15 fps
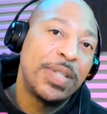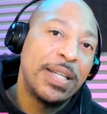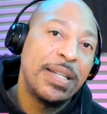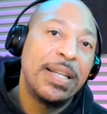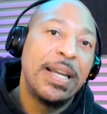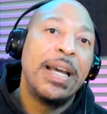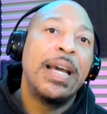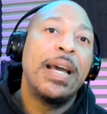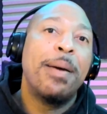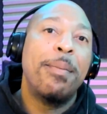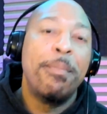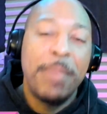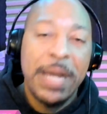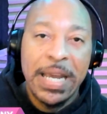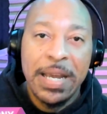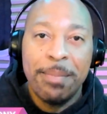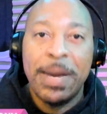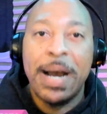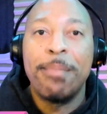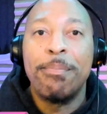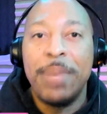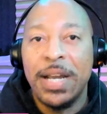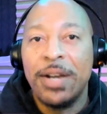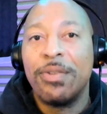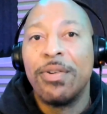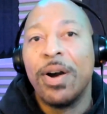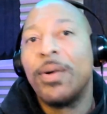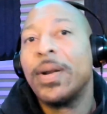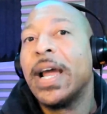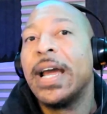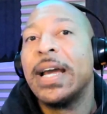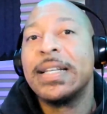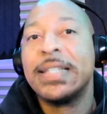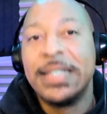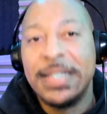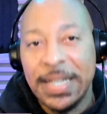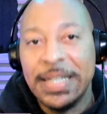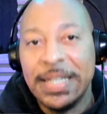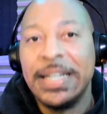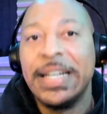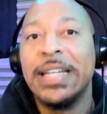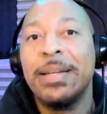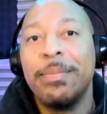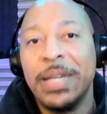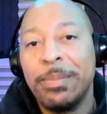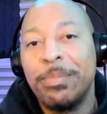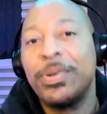And me and my big grown ass didn't need to be